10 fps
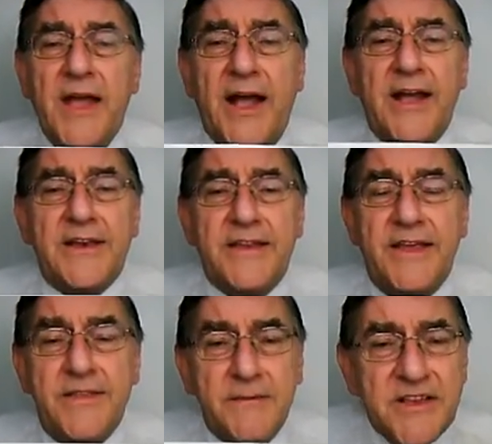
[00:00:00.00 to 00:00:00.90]
And
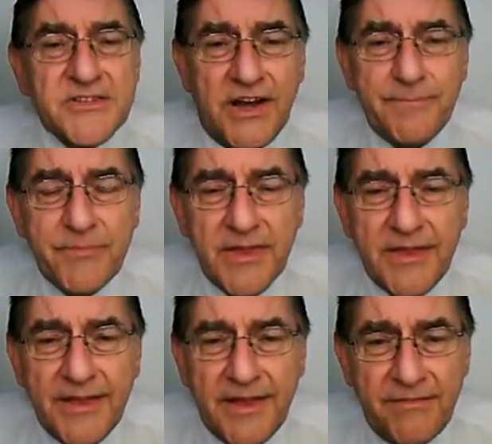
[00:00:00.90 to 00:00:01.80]
in the meantime,
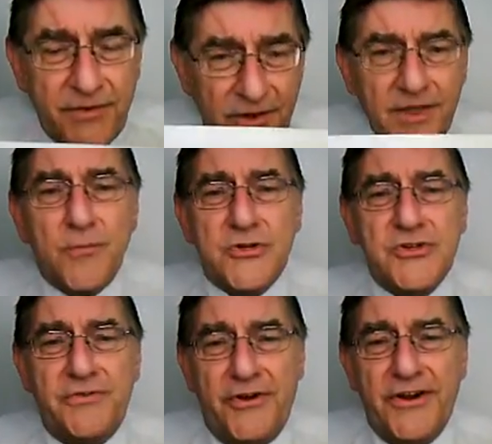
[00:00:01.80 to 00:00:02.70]
if you like what
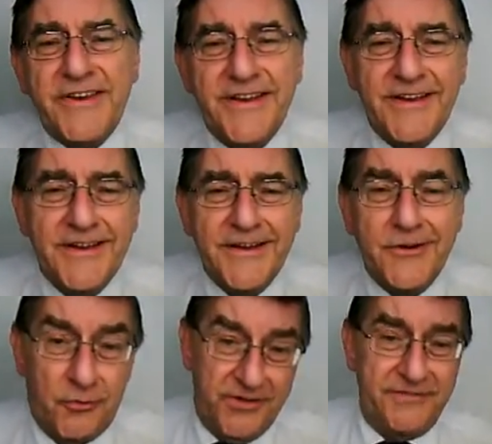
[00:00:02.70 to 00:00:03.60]
you've heard,
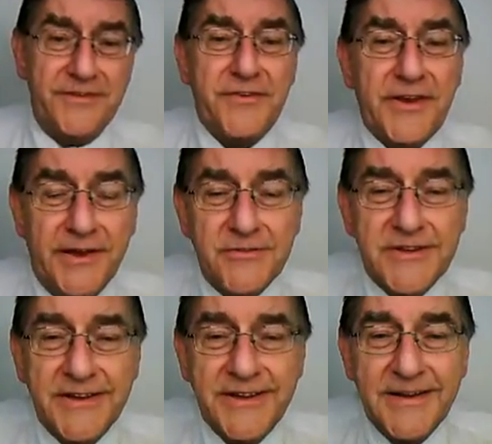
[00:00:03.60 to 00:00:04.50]
or even if you don't,
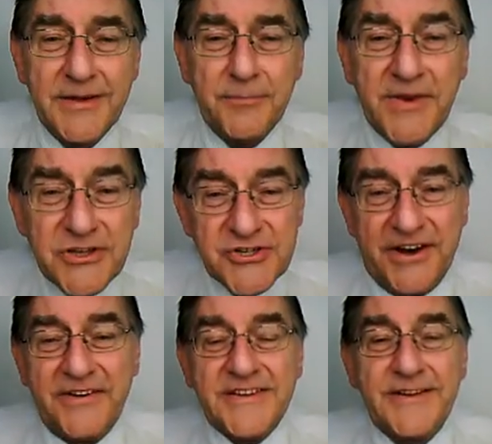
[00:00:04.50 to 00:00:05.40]
please
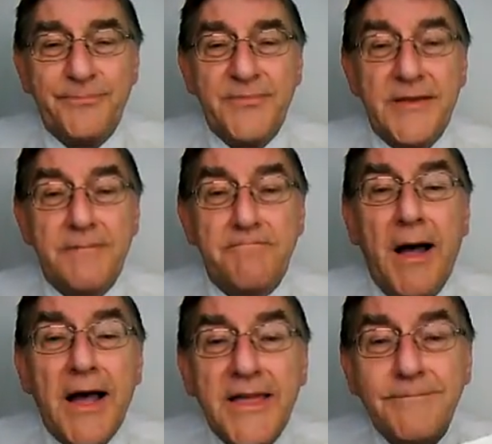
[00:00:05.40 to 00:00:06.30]
share it.
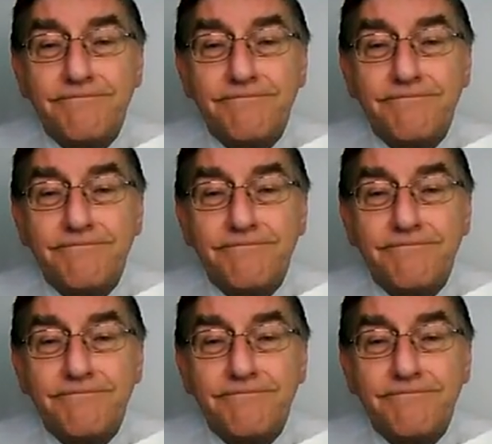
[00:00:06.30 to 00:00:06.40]
Bye.